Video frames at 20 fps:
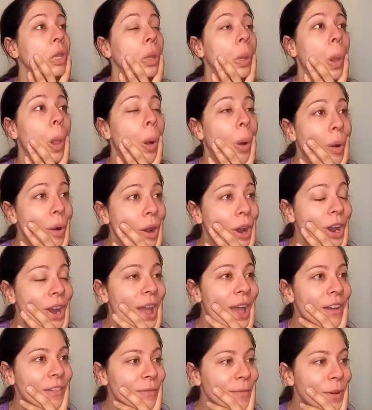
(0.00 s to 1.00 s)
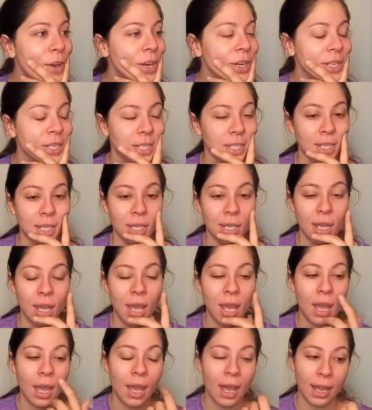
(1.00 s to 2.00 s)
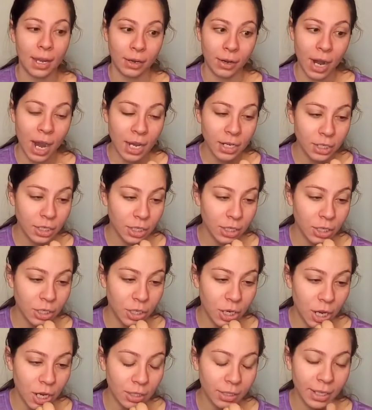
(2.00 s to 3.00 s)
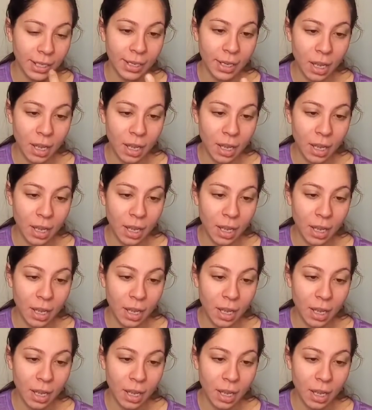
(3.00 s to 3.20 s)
Lord have mercy. I crashed a truck.